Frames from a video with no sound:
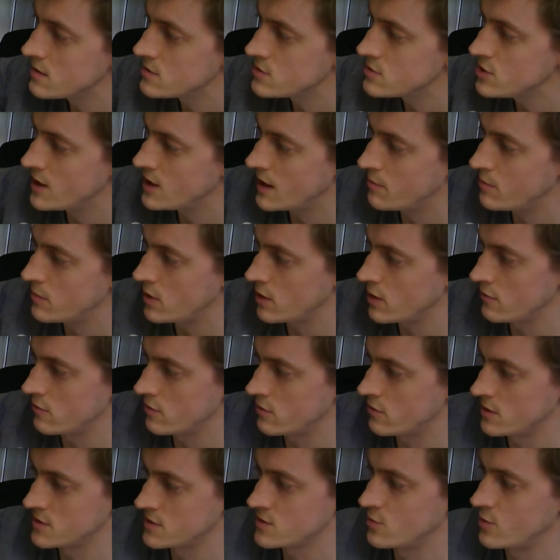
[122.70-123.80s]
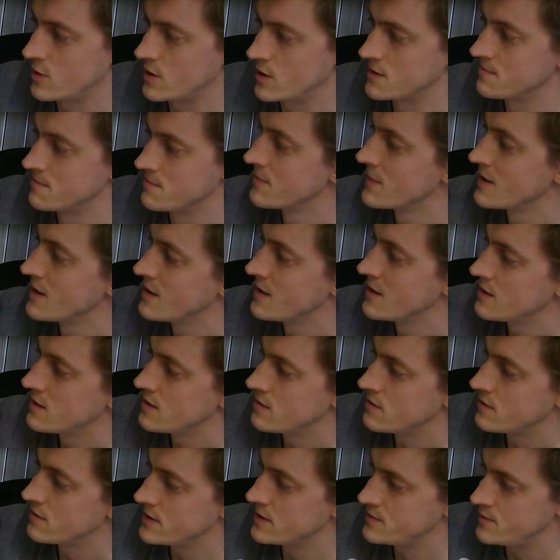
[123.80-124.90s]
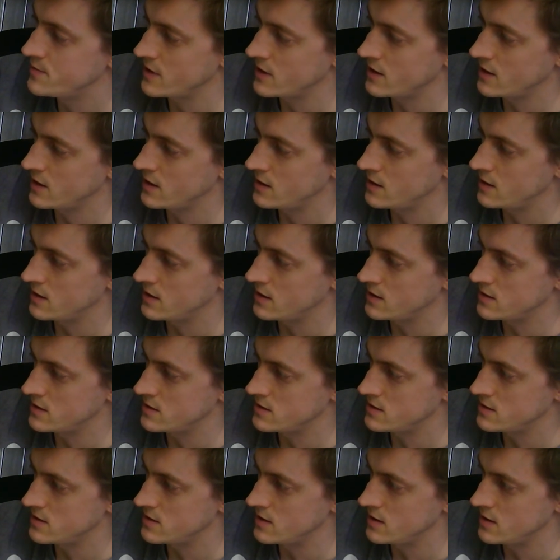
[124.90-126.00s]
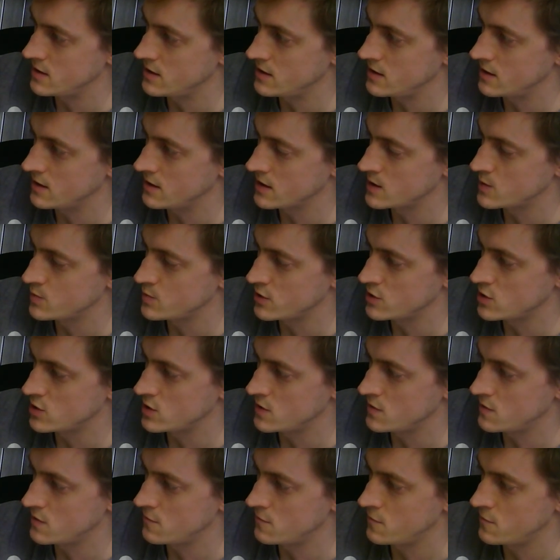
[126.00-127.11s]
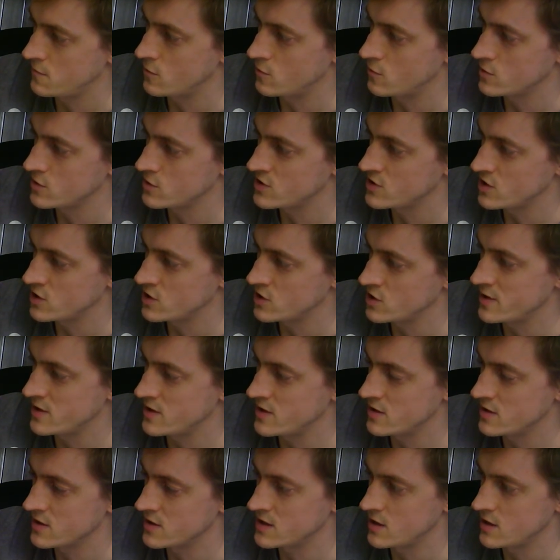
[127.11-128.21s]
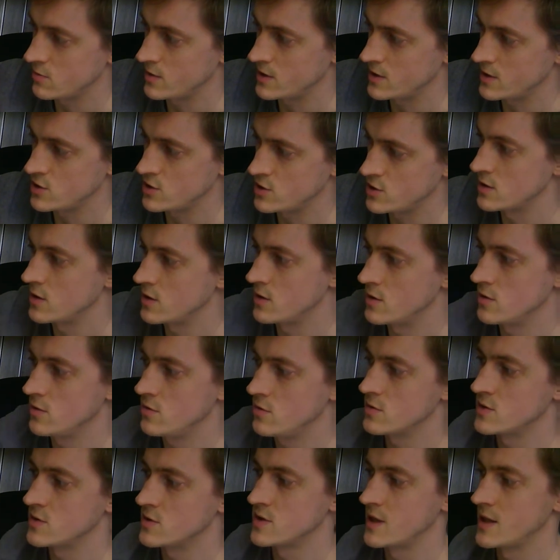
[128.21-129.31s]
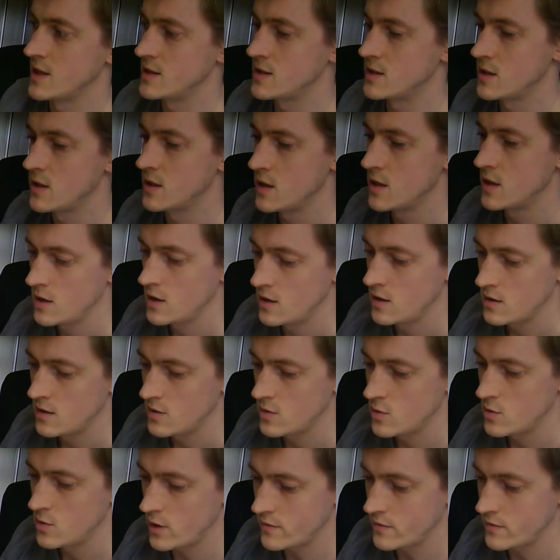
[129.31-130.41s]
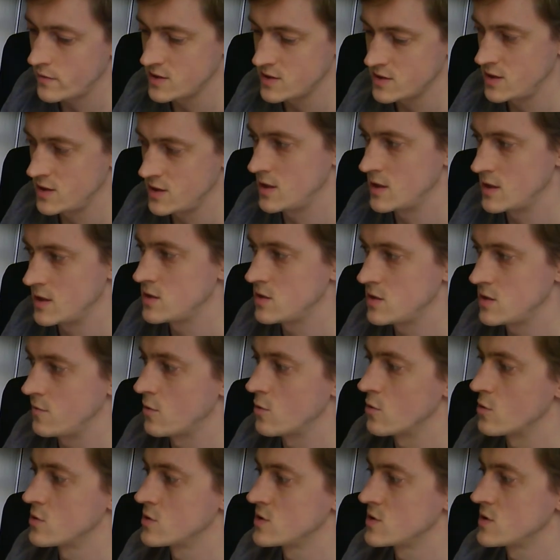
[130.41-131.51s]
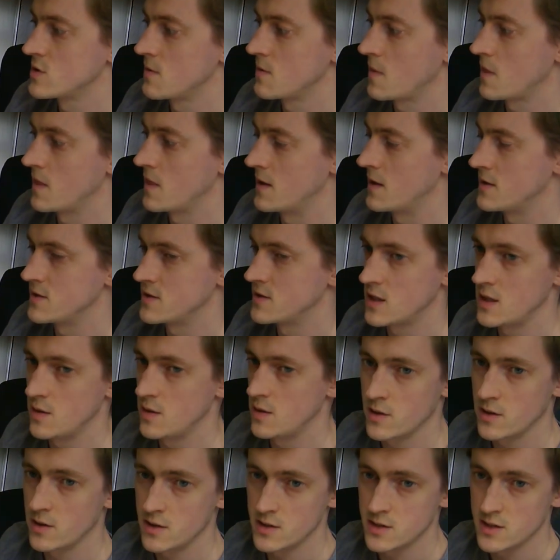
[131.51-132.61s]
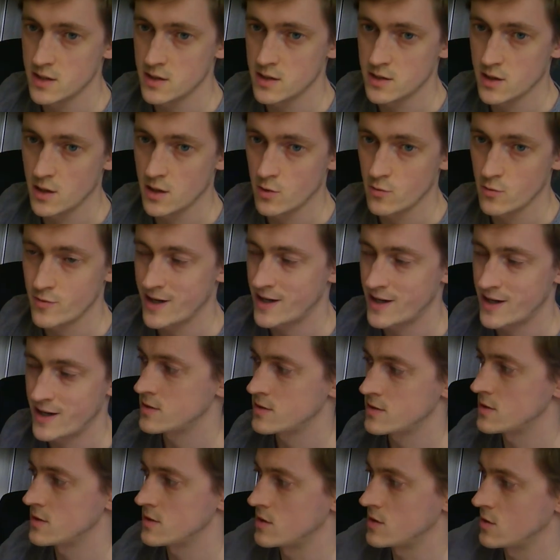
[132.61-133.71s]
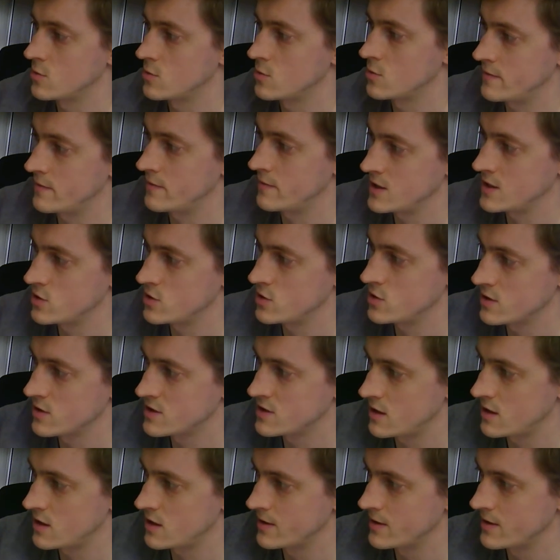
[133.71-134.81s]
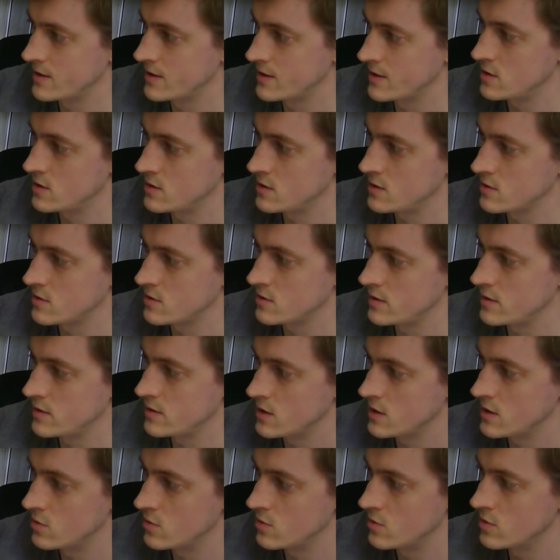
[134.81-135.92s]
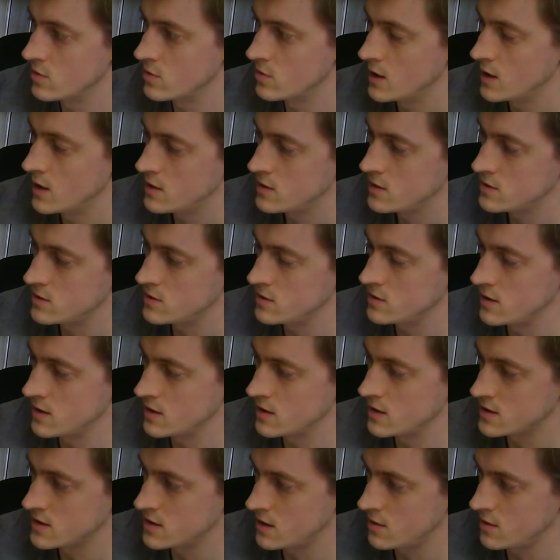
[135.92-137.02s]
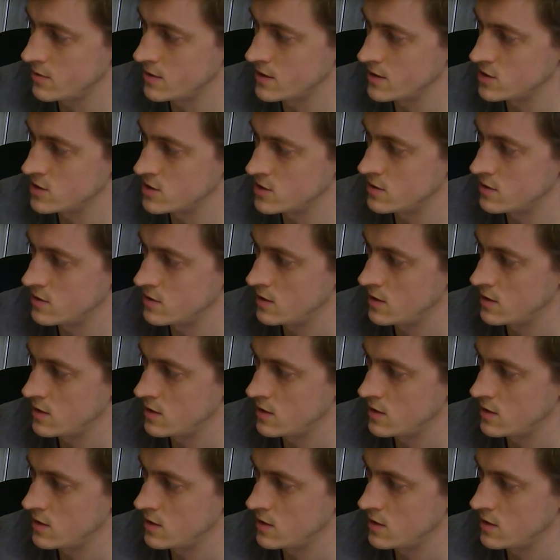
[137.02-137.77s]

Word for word: gm over r squared. This bit here is the expression for centripetal acceleration. Newton said gravity is the force that is keeping these things going round, so the gravitational acceleration has got to be equal to the acceleration